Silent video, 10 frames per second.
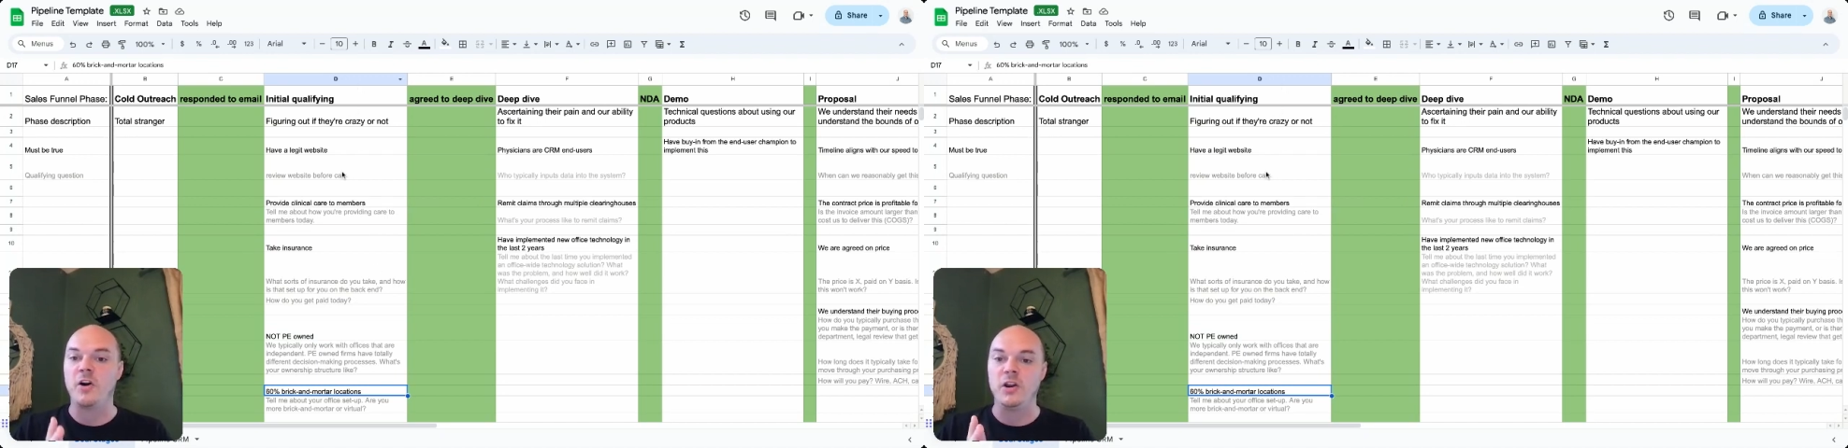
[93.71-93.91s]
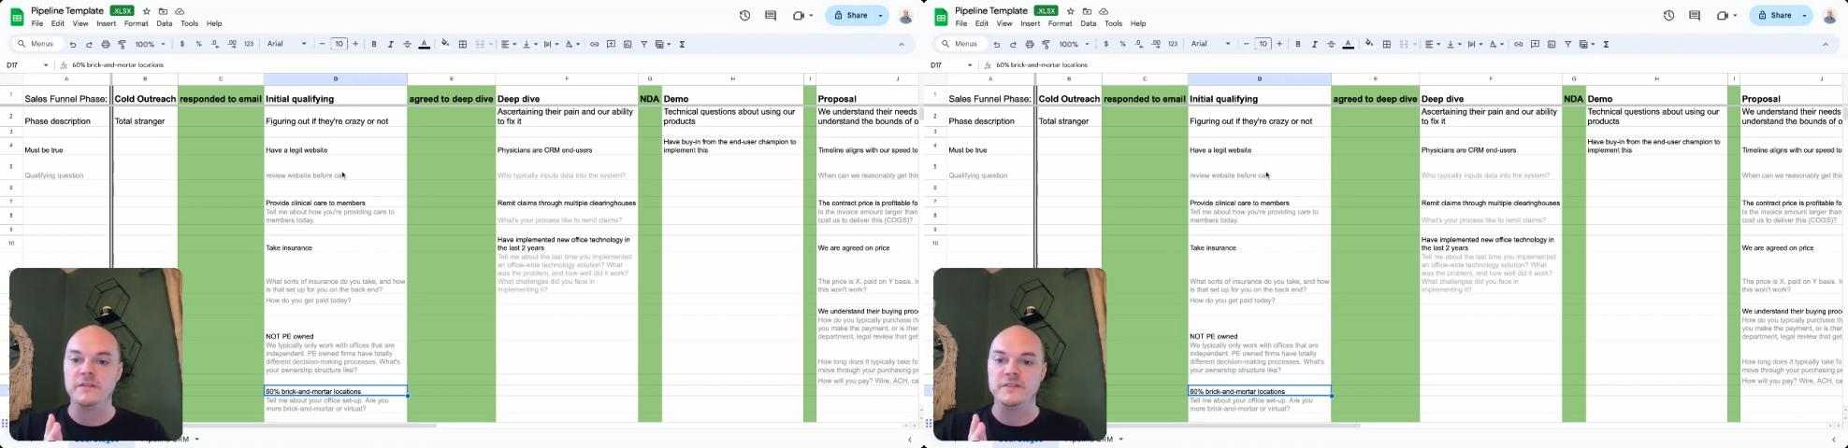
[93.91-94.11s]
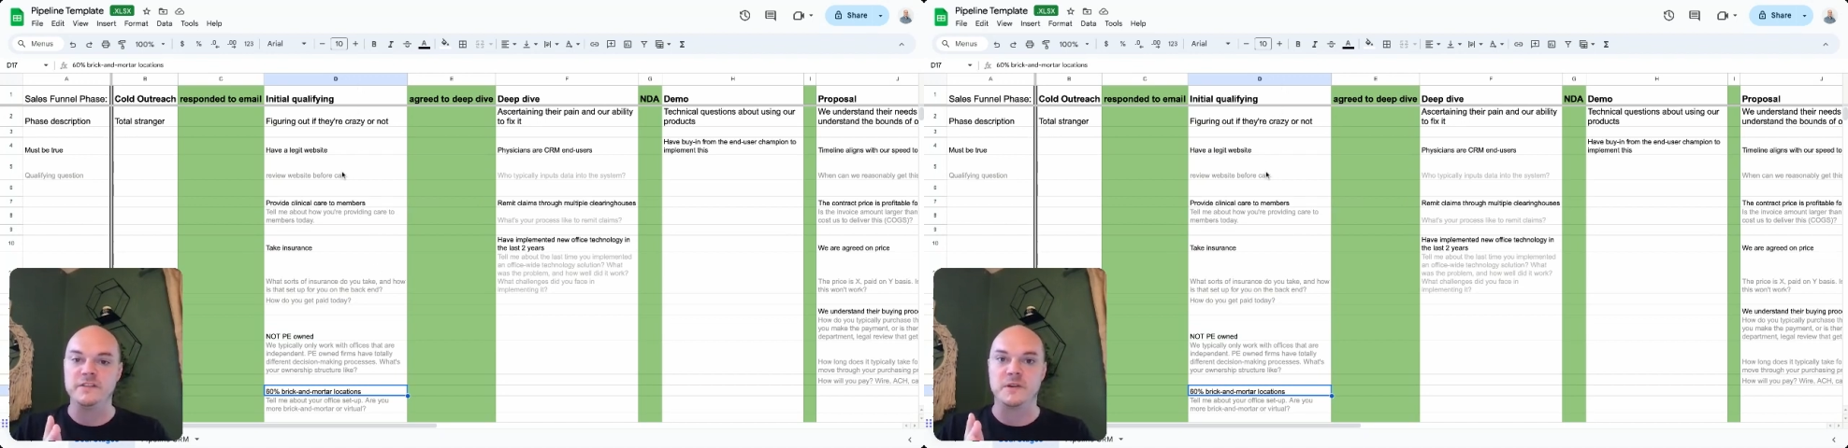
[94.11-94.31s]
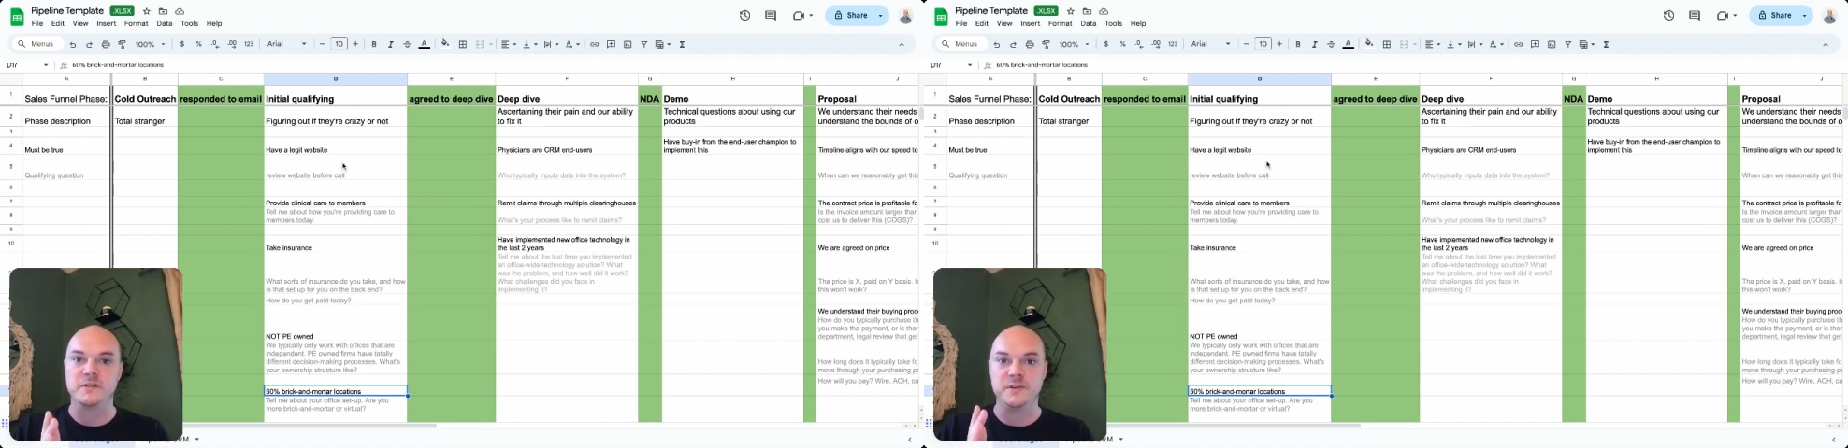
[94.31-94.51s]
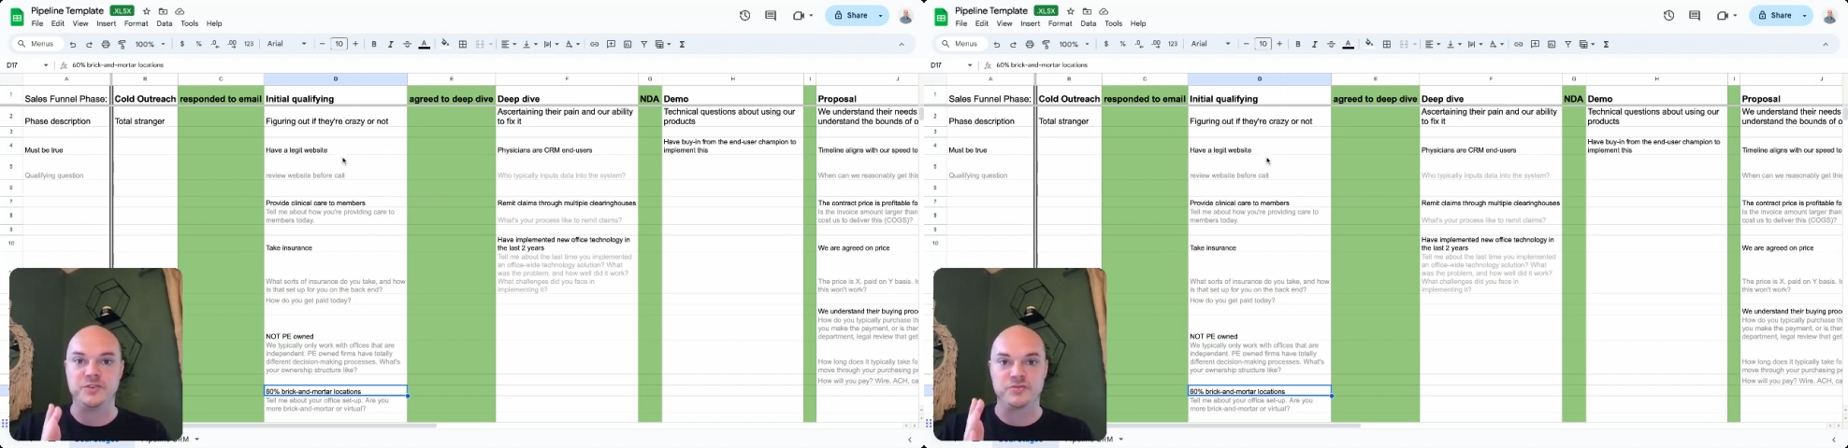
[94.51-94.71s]
all of these
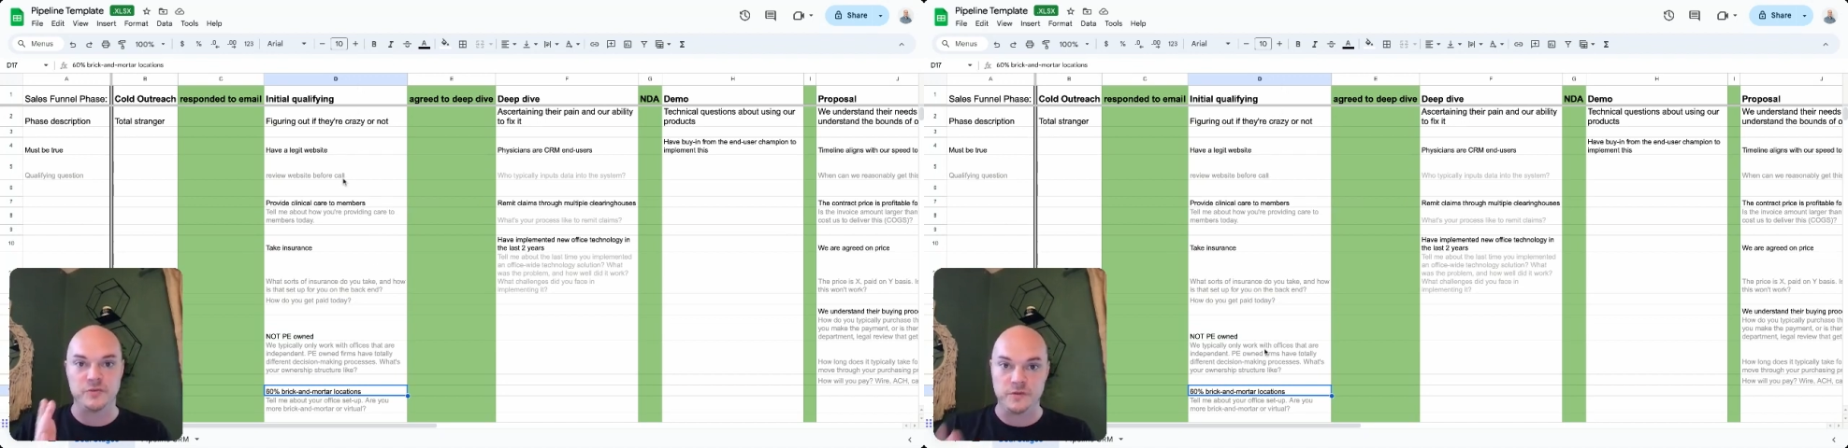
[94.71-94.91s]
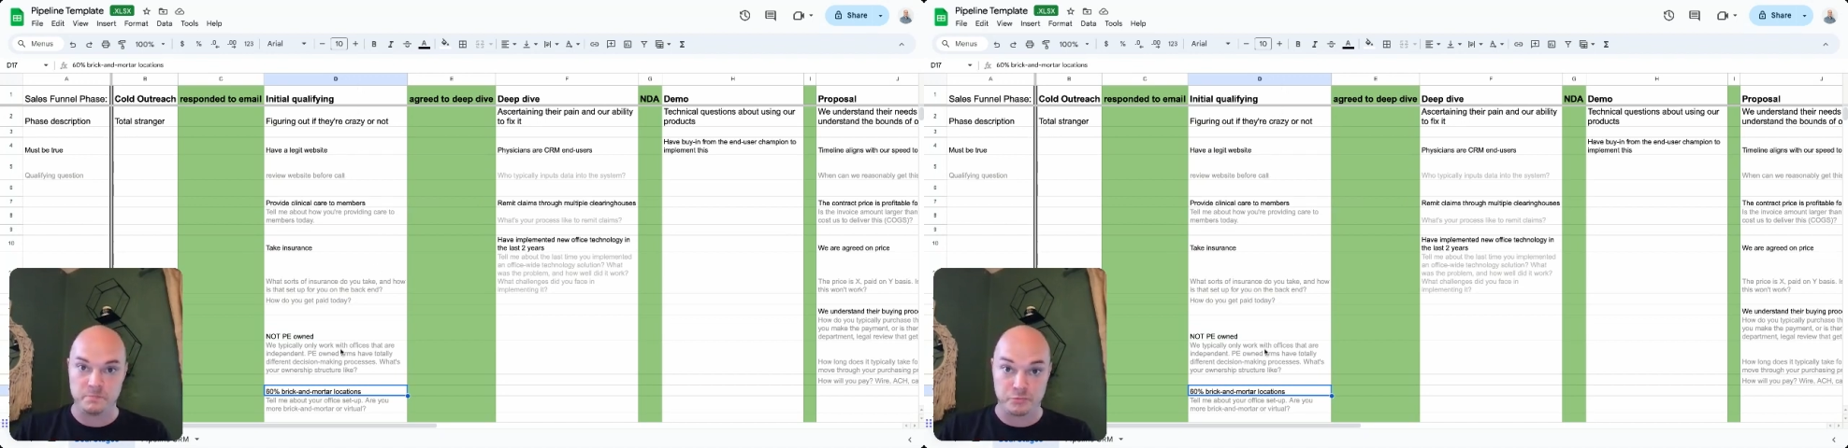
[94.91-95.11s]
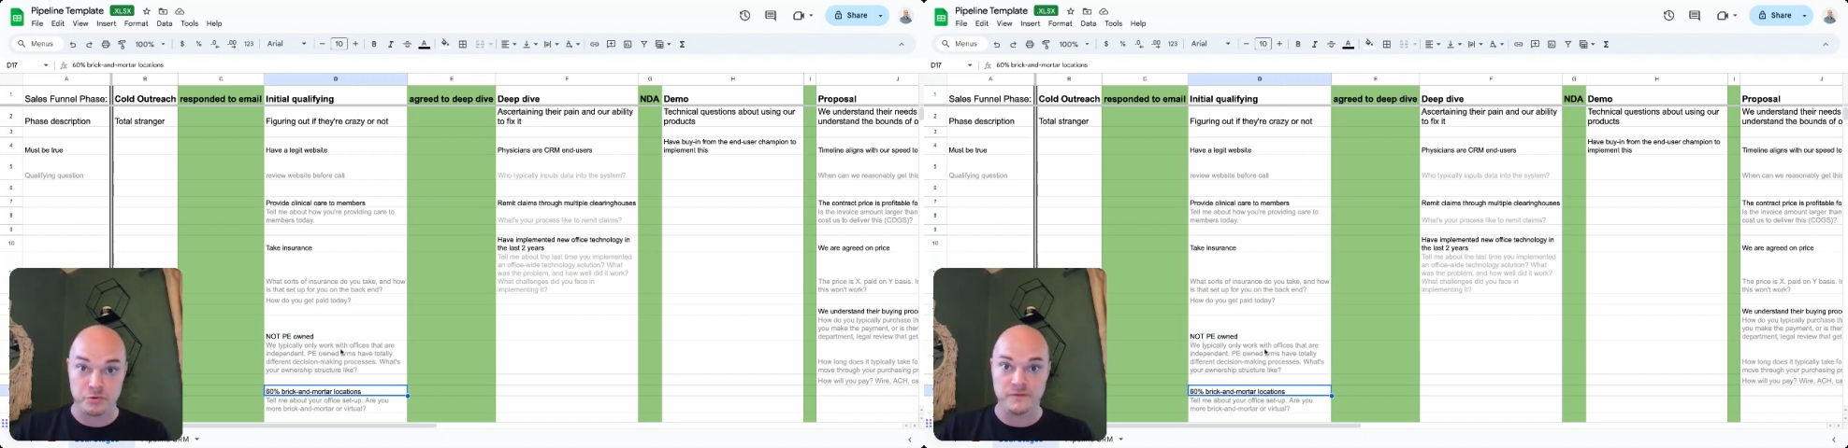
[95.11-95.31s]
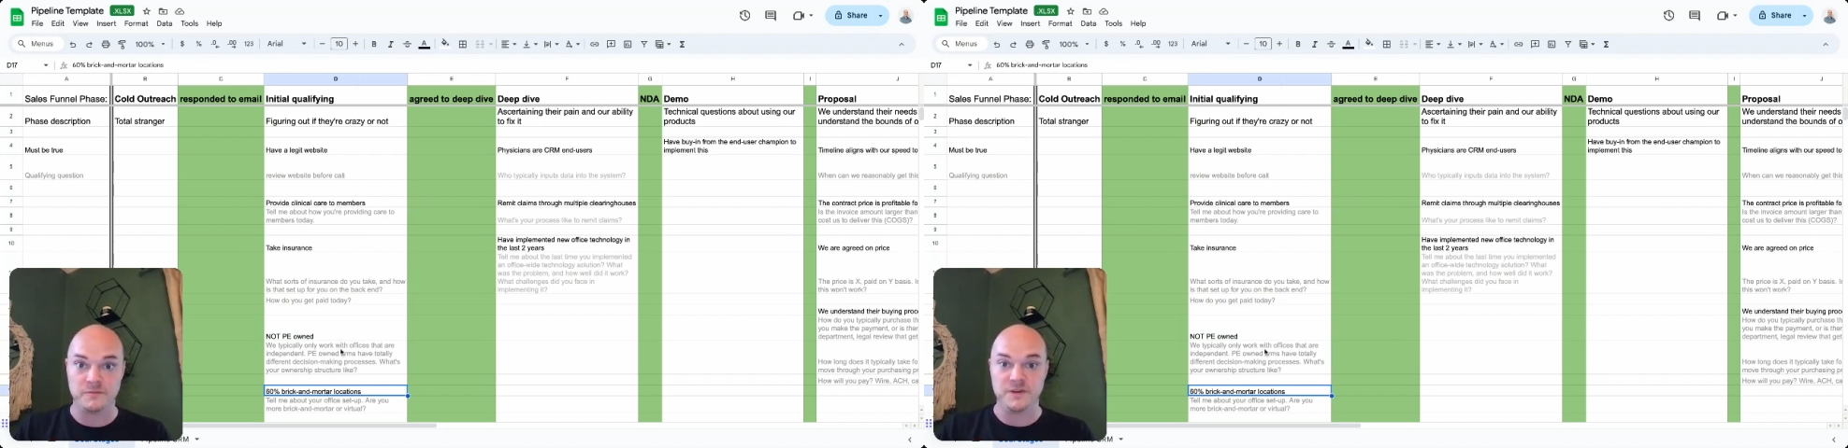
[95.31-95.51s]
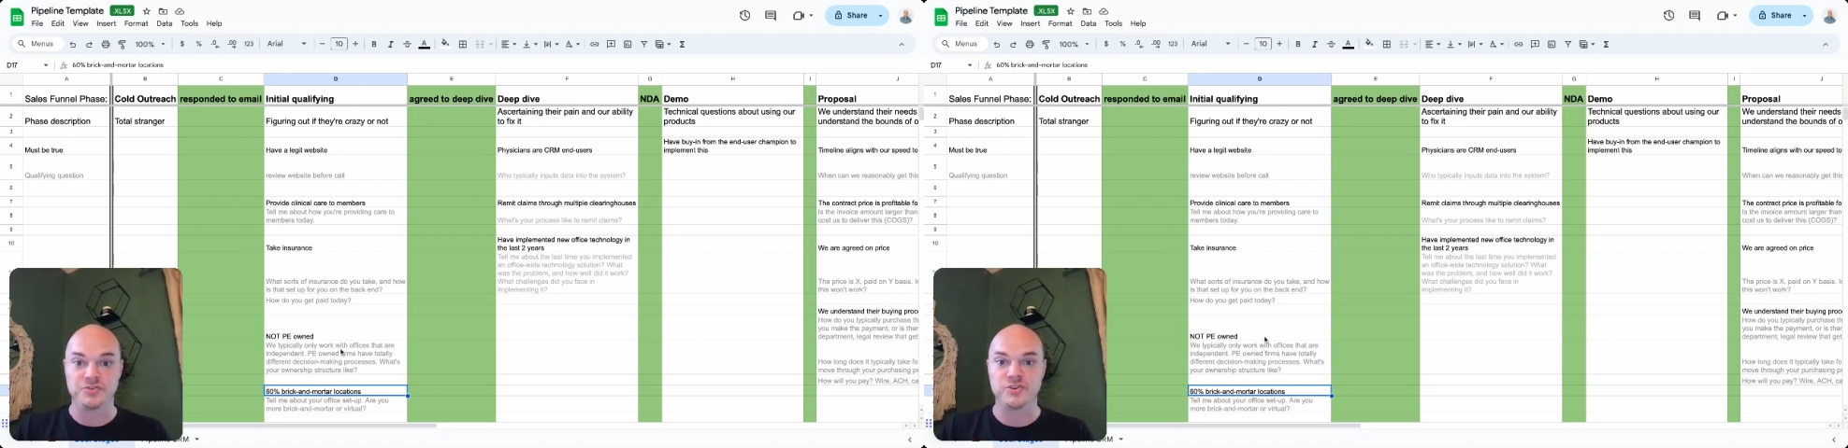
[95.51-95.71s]
must be trues, proved
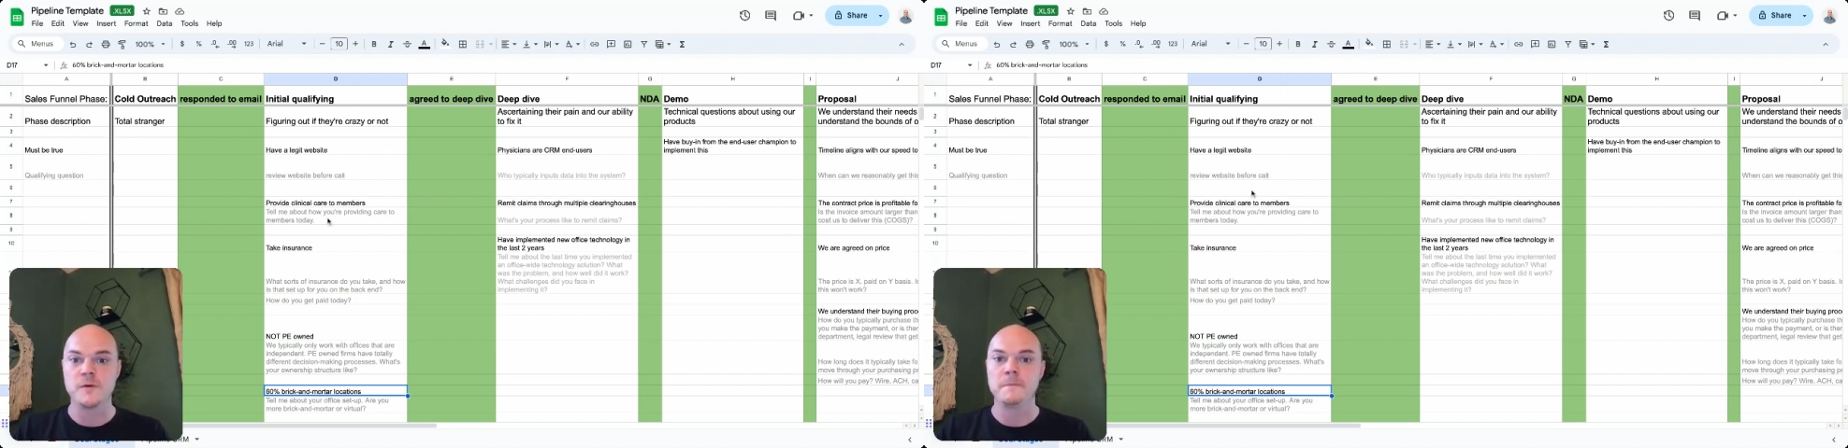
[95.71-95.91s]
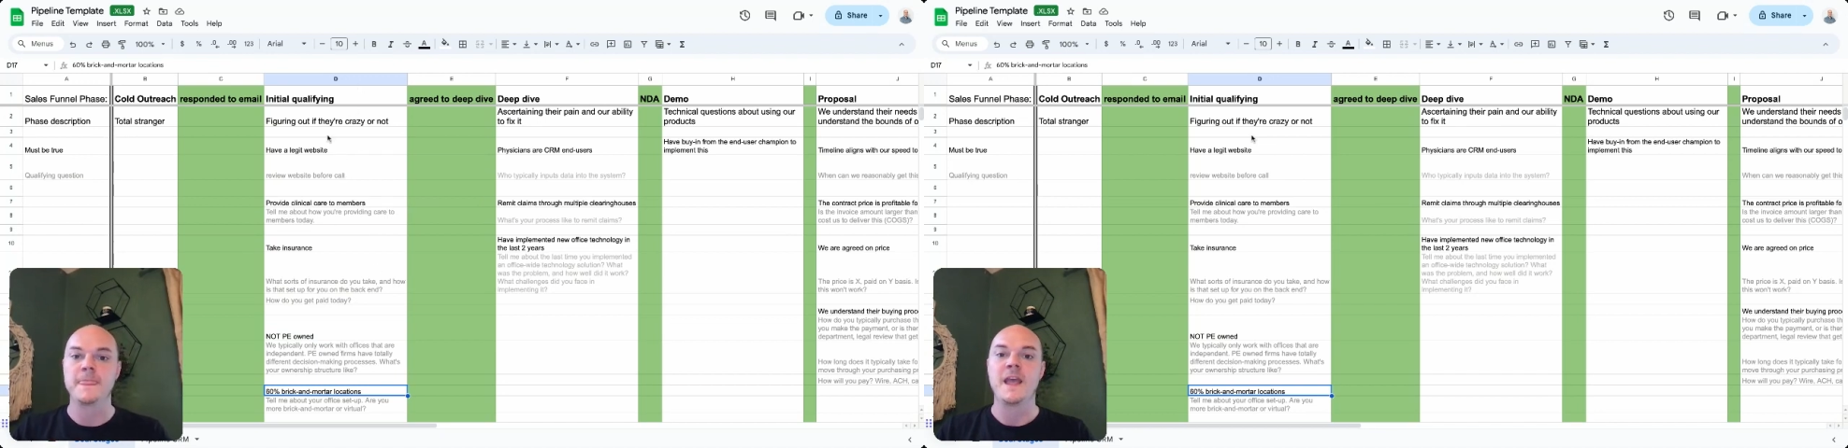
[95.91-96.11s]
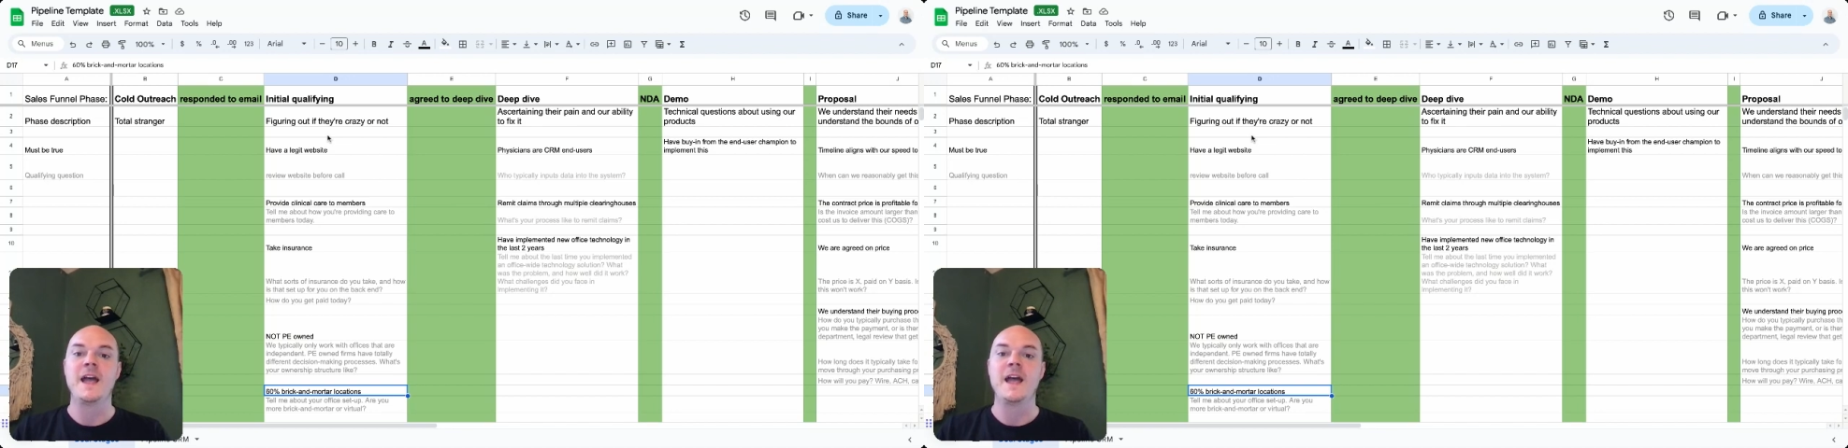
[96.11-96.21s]
to be true.